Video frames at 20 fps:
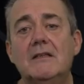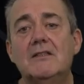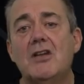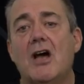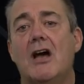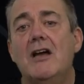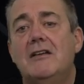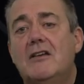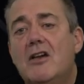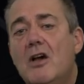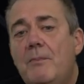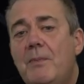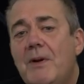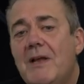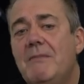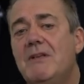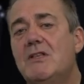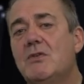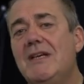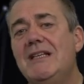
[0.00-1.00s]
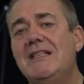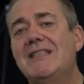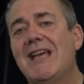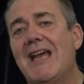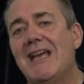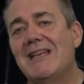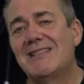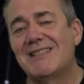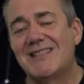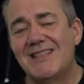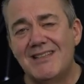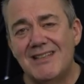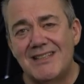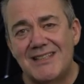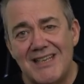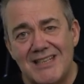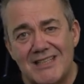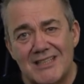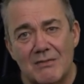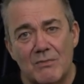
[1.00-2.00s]
Tight coupling between tests and the
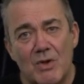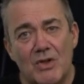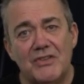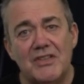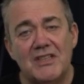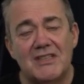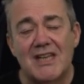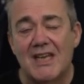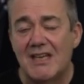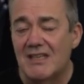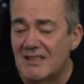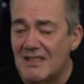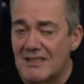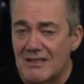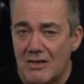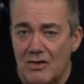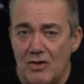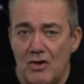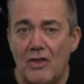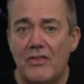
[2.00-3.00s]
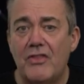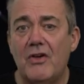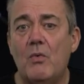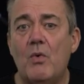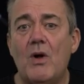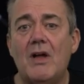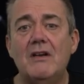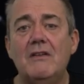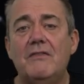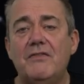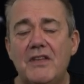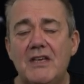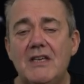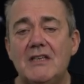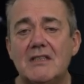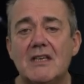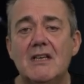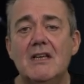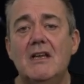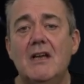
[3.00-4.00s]
system under test is another one of
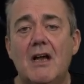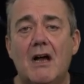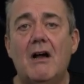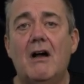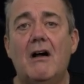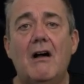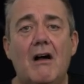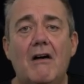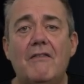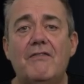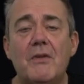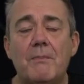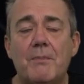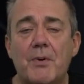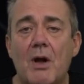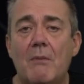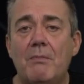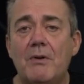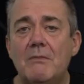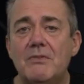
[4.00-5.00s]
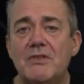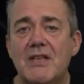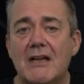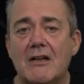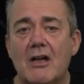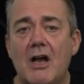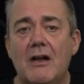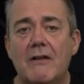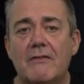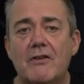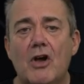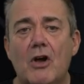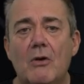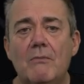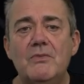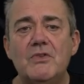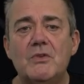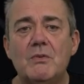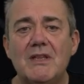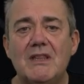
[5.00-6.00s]
these uh, of the problems that kind of
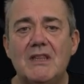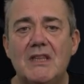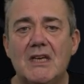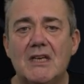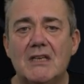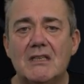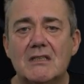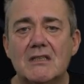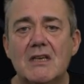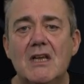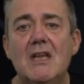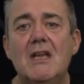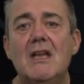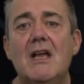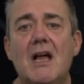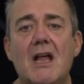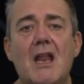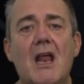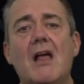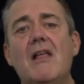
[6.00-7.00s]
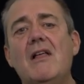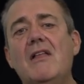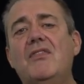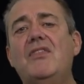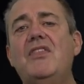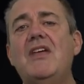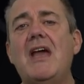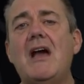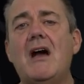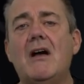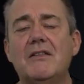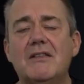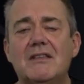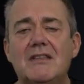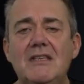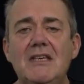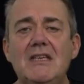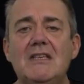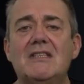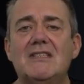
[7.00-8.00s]
comes with this. Uh, they are
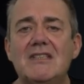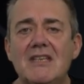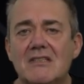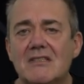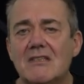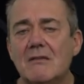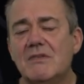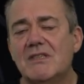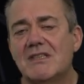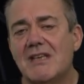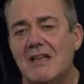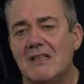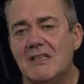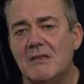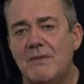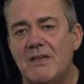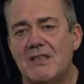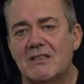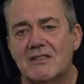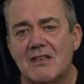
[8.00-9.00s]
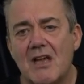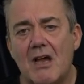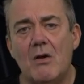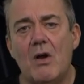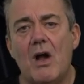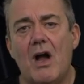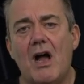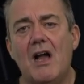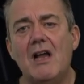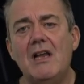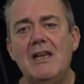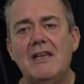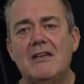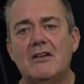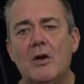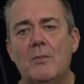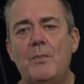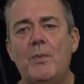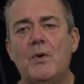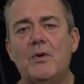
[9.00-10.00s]
these systems tend to be so highly
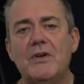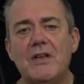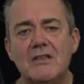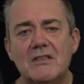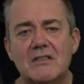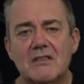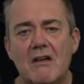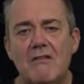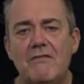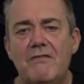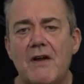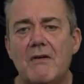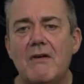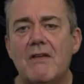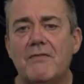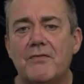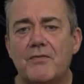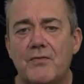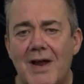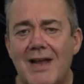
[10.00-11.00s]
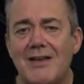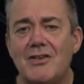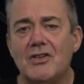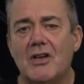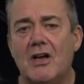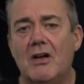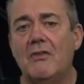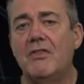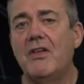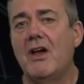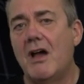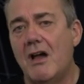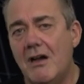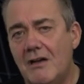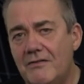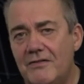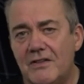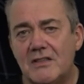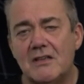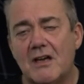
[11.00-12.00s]
coupled and so very fragile that
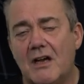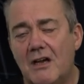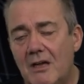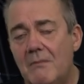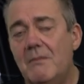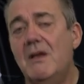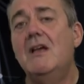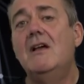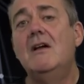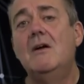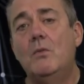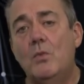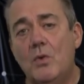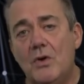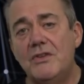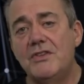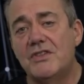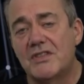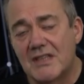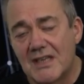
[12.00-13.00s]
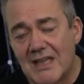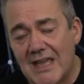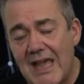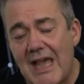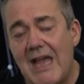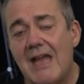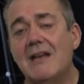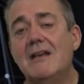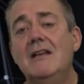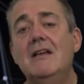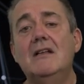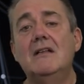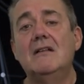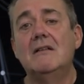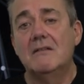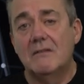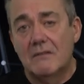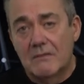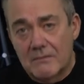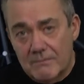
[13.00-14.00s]
over time, once again,
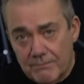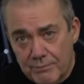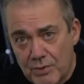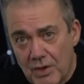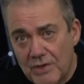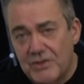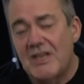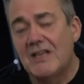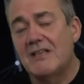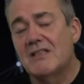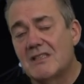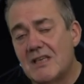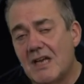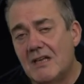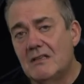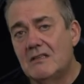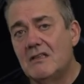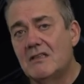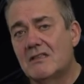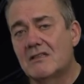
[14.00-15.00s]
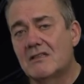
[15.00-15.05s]
projects tend to